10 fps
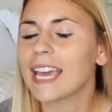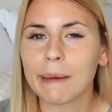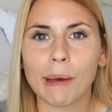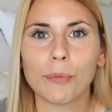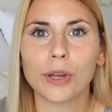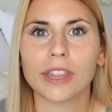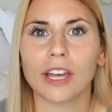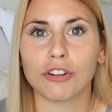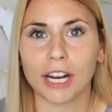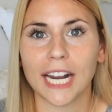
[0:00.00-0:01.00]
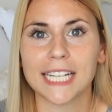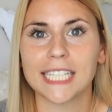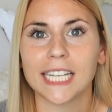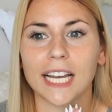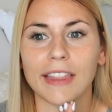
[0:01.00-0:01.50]
came up with a great
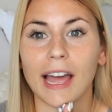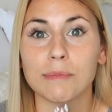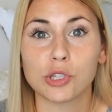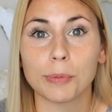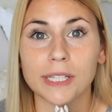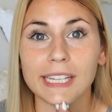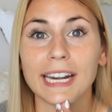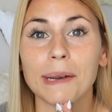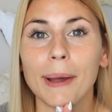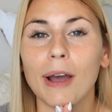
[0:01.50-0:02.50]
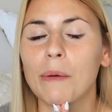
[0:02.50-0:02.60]
idea that I'm super excited about,